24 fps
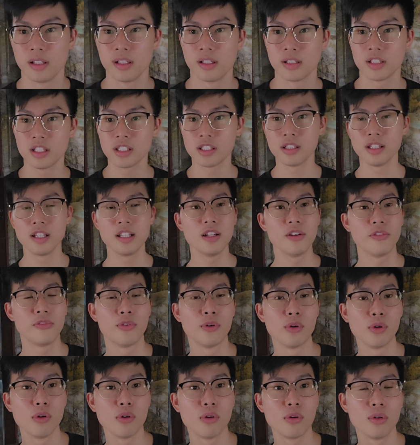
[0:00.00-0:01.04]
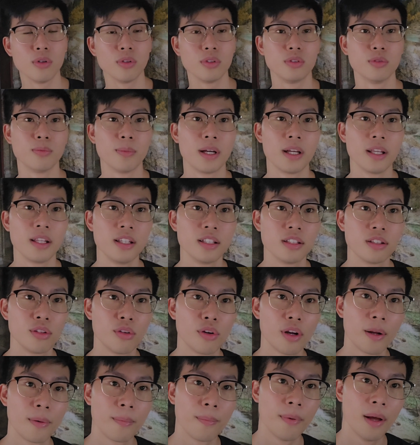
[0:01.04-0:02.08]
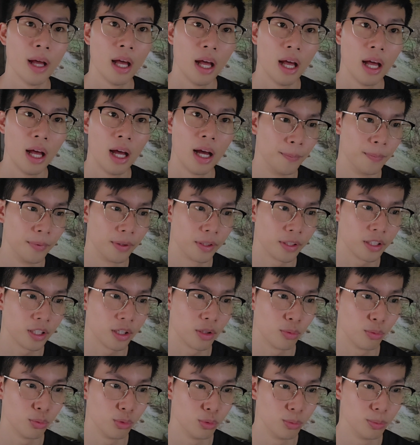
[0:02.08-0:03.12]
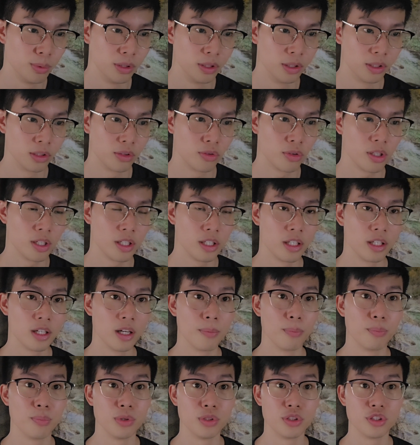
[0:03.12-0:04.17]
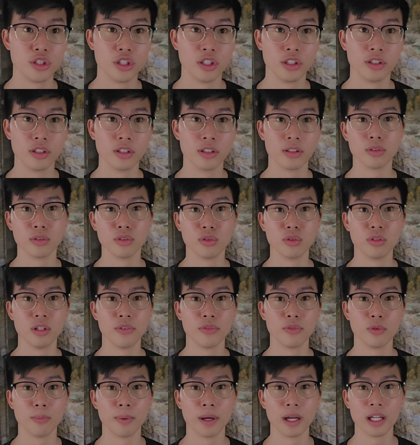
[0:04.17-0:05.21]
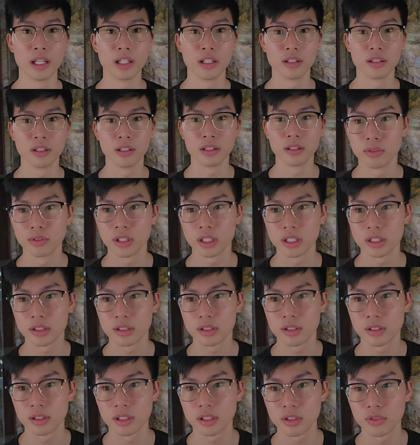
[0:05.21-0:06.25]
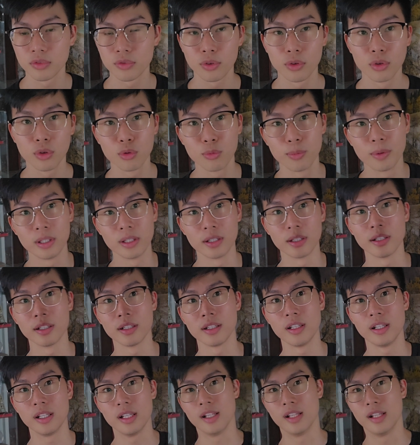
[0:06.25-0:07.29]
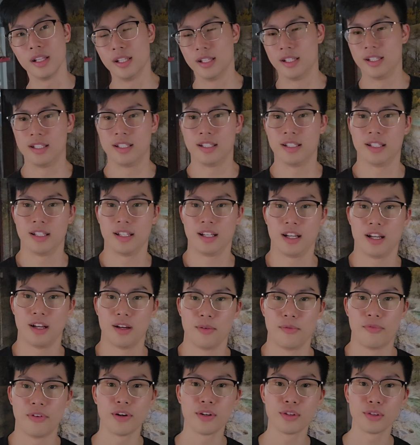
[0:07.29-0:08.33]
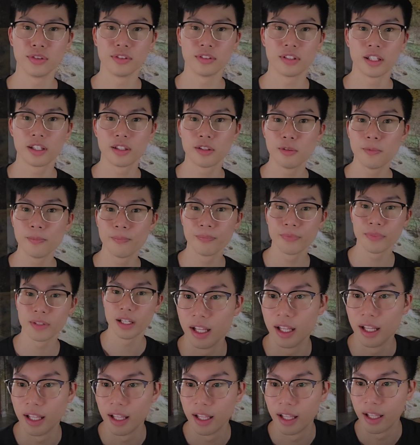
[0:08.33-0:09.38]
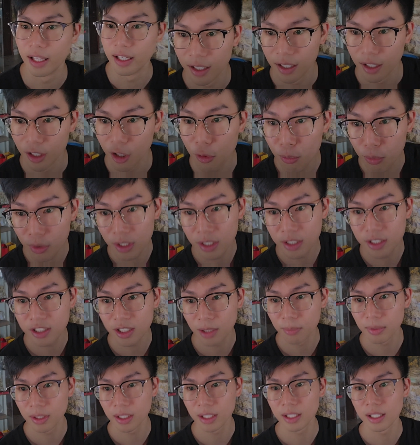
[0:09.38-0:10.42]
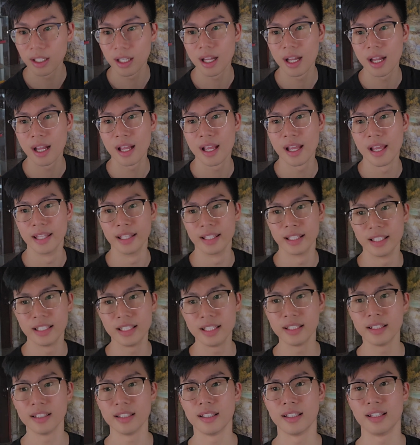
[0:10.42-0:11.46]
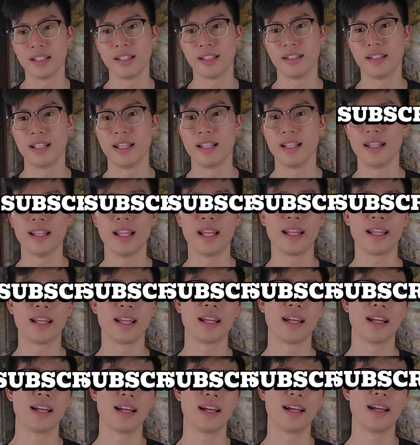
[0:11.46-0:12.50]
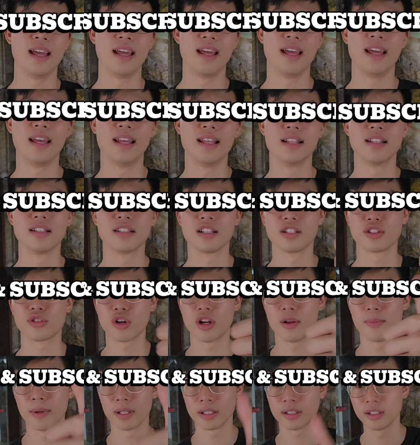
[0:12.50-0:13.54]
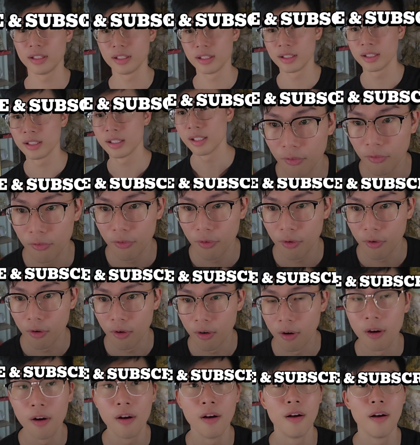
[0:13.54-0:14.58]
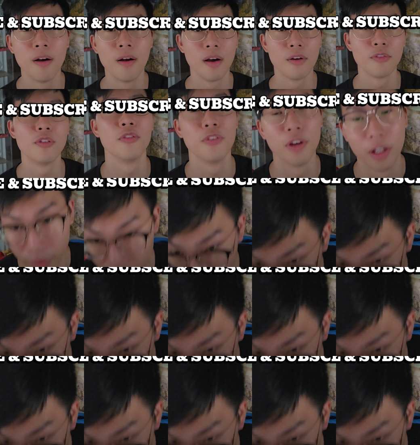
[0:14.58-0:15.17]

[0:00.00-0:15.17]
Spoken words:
Just a little follow to my Instagram account will be greatly appreciated. You don't have to buy anything. Just follow me. Very good, thank you. And I hope you learned something. Hit that like and subscribe button for fun.